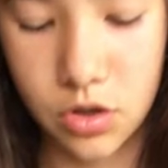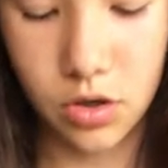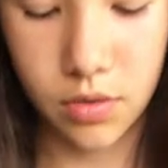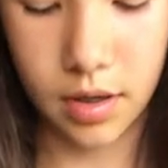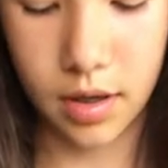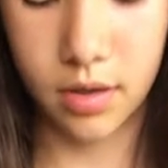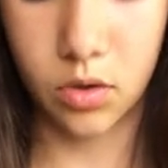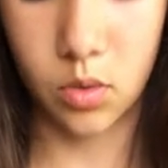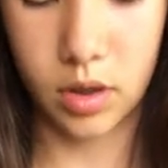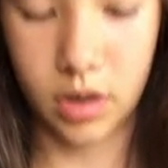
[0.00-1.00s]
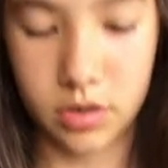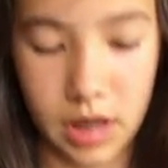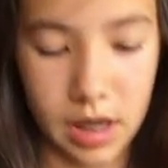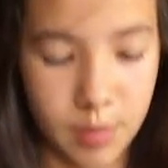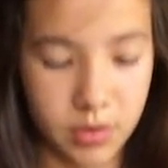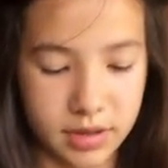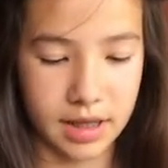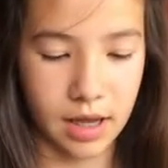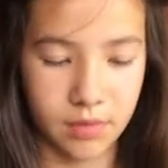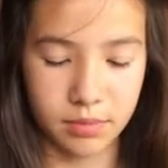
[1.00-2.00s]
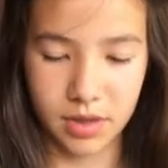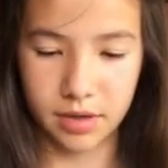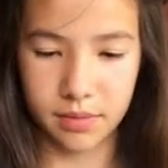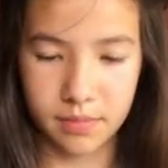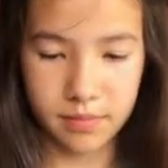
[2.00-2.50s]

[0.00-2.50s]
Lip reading: you don't get glue on your table, because that won't be good.